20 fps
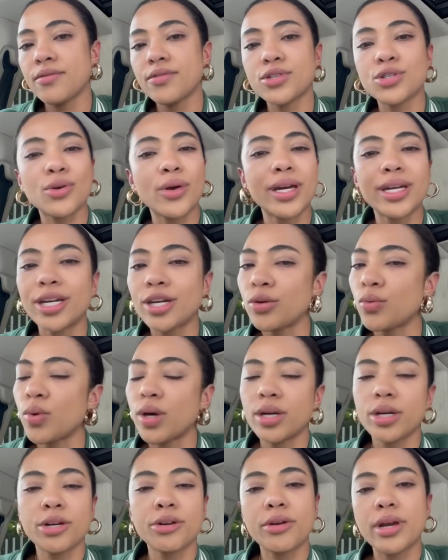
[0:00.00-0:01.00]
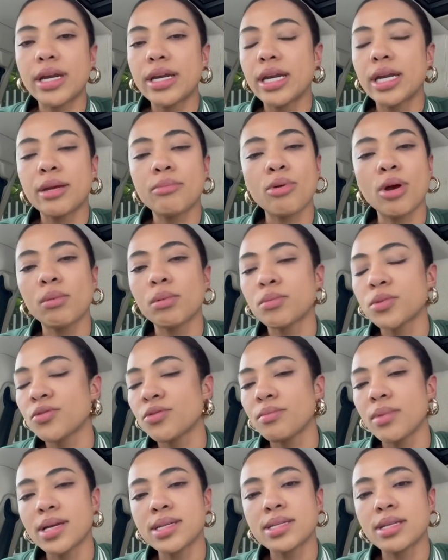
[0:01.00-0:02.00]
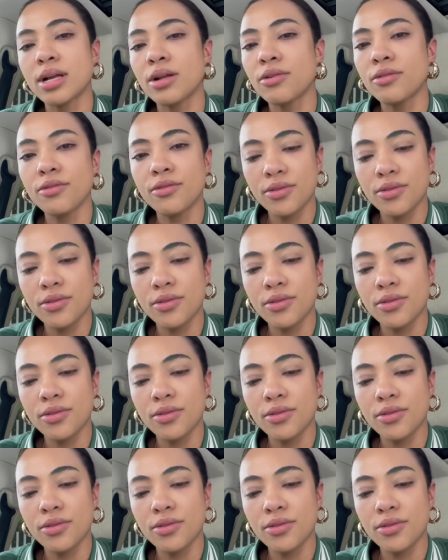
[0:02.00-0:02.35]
So I didn't want to create any problems for myself.